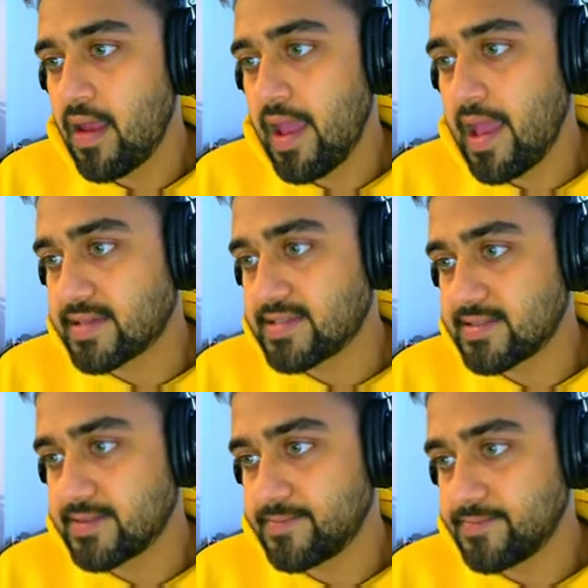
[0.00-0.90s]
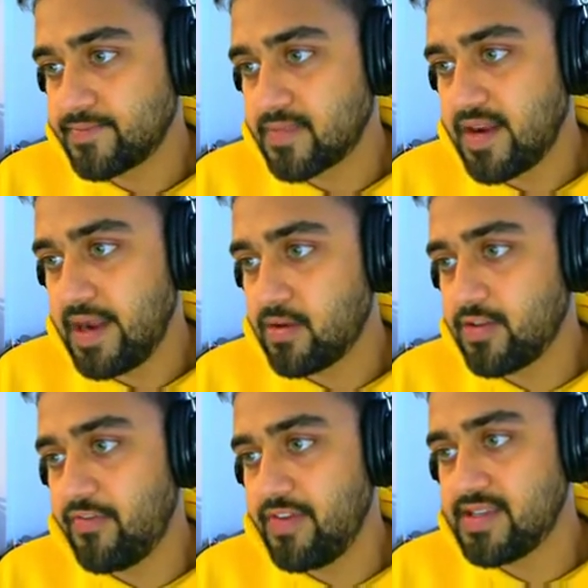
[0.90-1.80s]
X, right? Or the
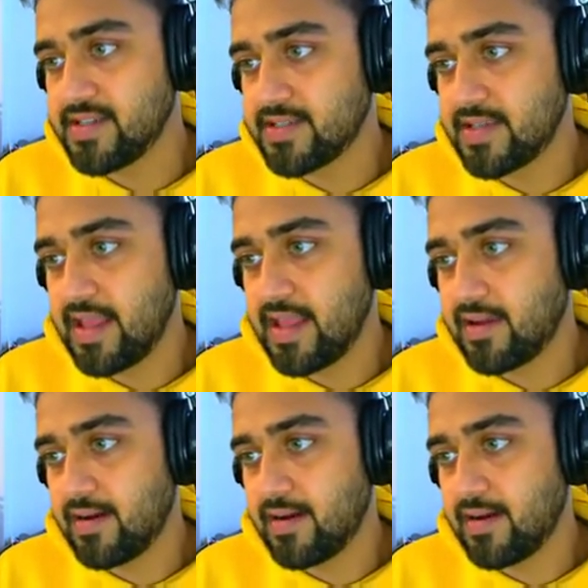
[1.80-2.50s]
features, like